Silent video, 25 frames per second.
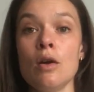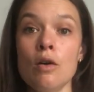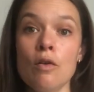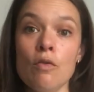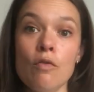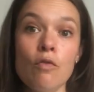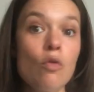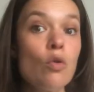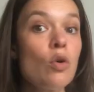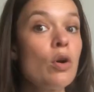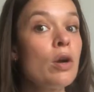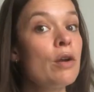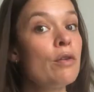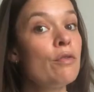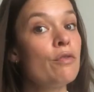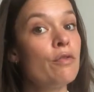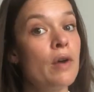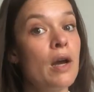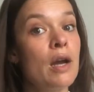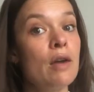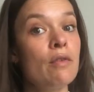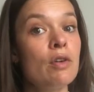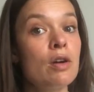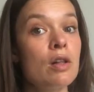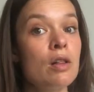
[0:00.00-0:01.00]
4 and
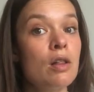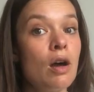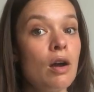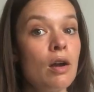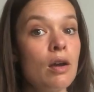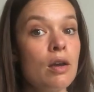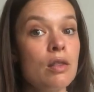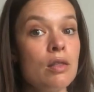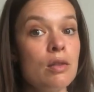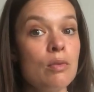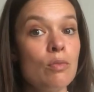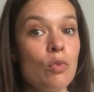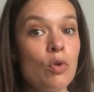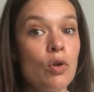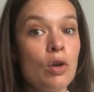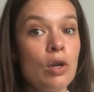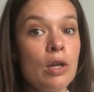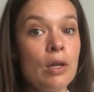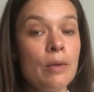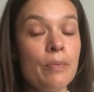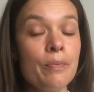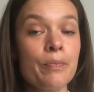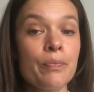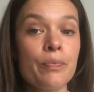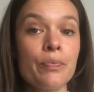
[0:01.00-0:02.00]
5 o'clock in the
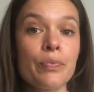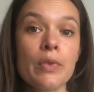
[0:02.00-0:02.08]
morning.